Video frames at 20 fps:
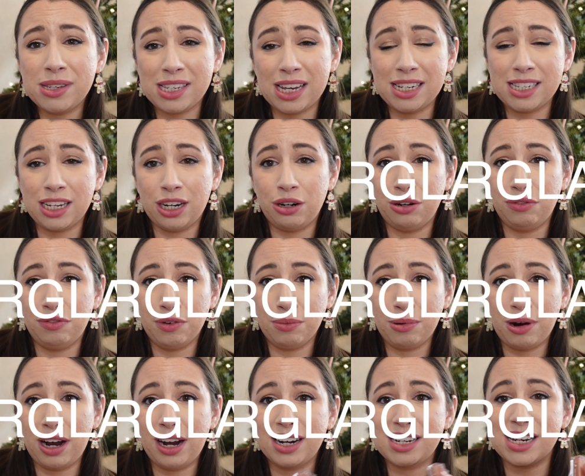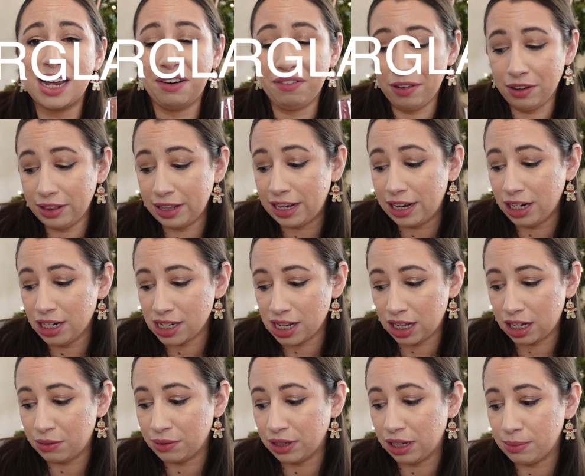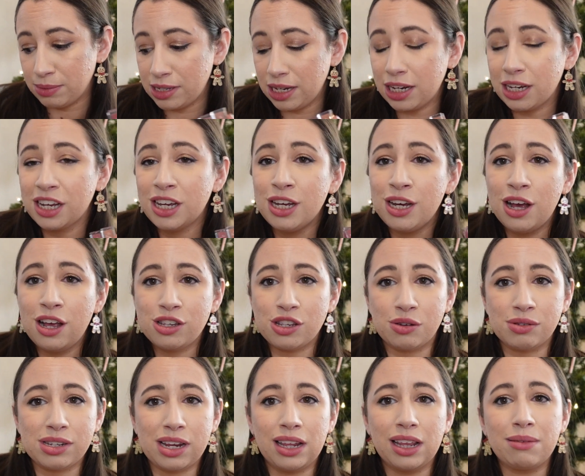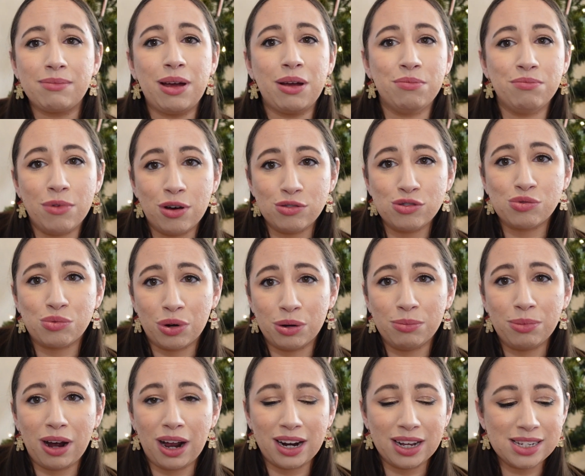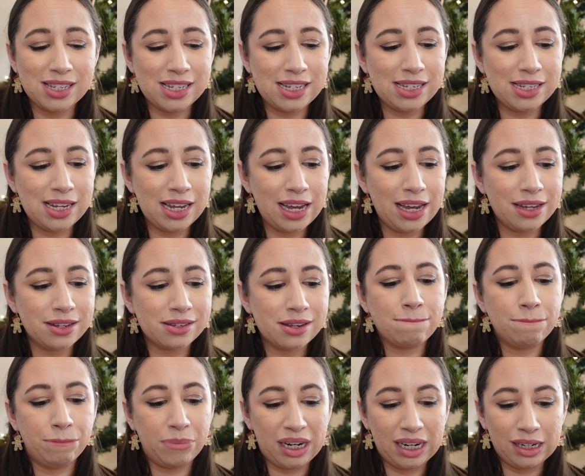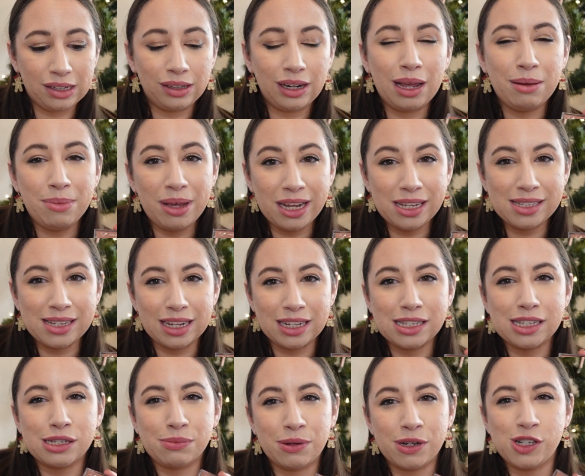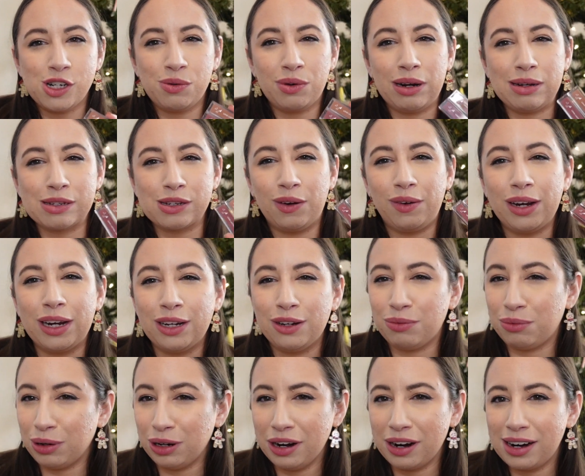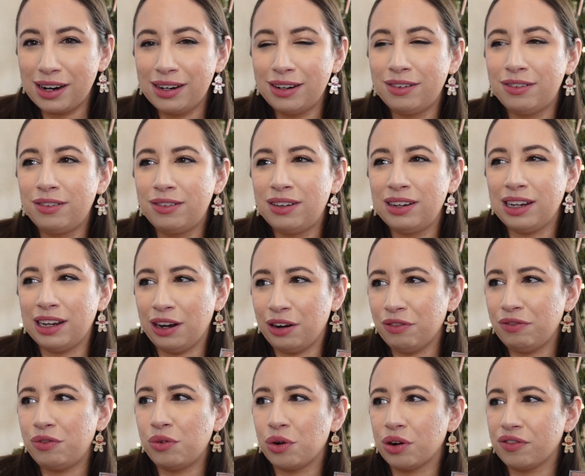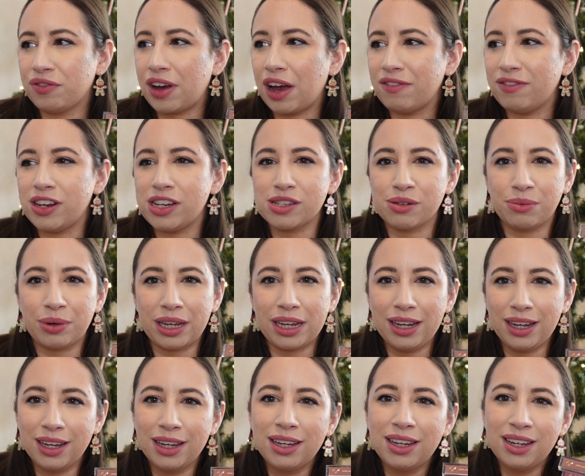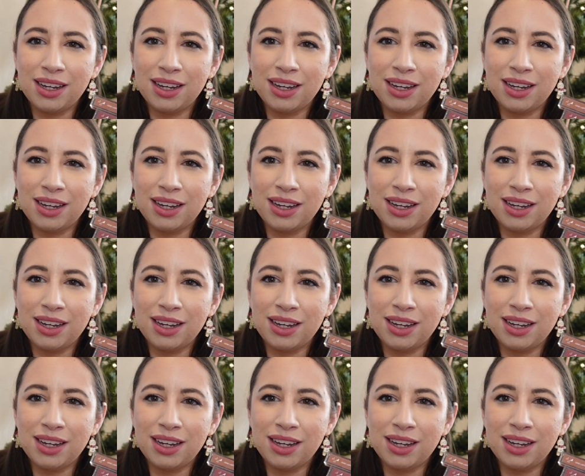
besides that Ofra product, everything here is a liquid lipstick. So it's not like my most worn products these days, but it makes sense, especially when I was going into work, you know, 4 to 5 days a week.